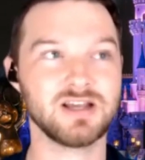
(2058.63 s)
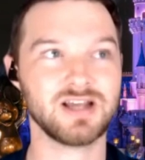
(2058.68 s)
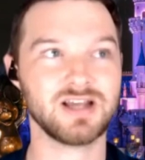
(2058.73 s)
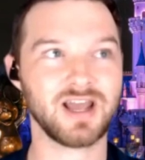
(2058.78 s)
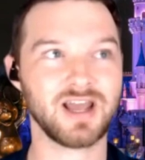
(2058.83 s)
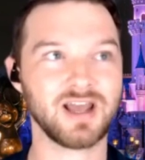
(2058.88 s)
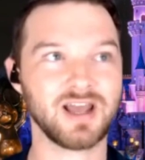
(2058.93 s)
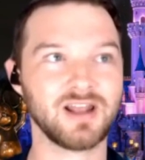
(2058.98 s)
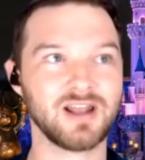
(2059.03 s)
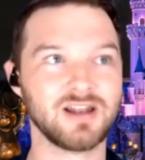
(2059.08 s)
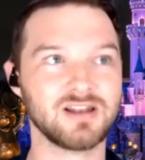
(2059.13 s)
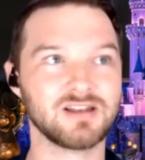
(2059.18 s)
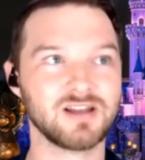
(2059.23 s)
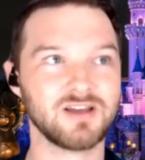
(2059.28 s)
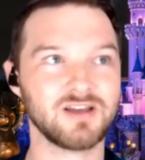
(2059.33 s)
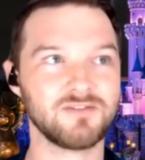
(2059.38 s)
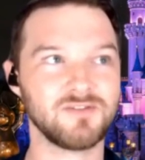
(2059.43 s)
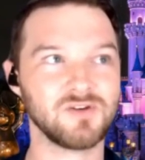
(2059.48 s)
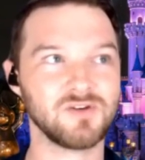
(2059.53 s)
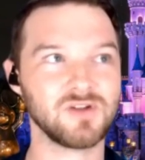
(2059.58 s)
and
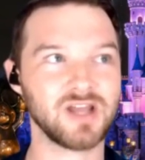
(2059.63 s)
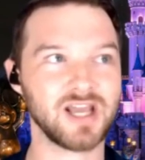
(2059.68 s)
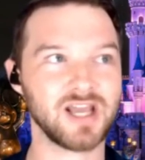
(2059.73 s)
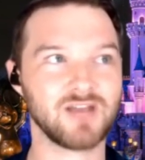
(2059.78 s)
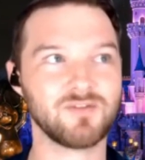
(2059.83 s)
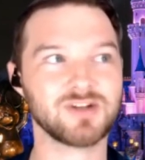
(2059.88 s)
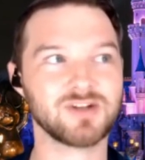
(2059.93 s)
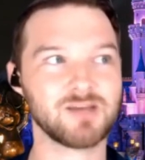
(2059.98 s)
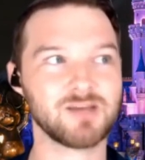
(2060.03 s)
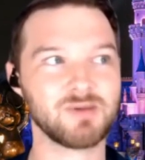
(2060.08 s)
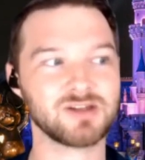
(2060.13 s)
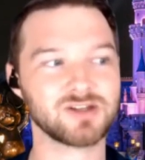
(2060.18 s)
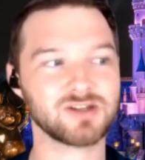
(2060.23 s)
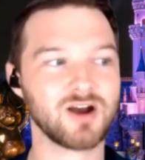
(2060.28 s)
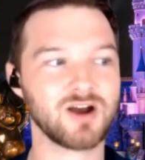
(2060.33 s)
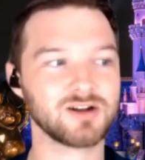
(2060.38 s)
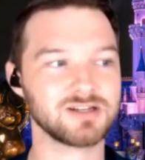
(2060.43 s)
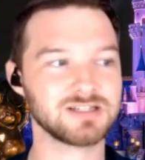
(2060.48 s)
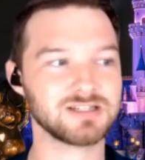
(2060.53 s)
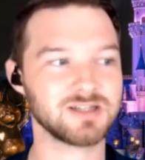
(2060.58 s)
I feel like every time I
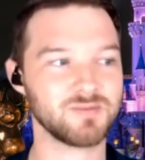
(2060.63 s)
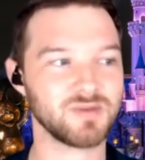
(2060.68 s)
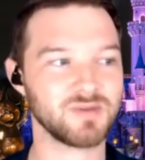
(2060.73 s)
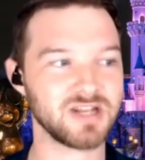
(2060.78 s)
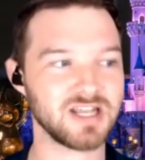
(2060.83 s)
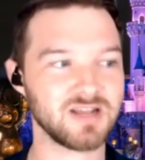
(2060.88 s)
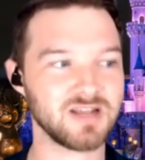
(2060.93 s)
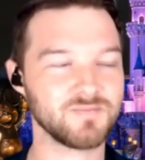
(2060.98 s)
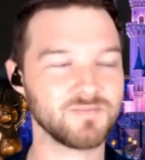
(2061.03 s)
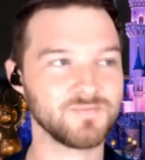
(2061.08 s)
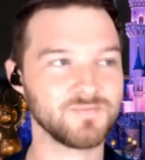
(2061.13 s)
talk to somebody,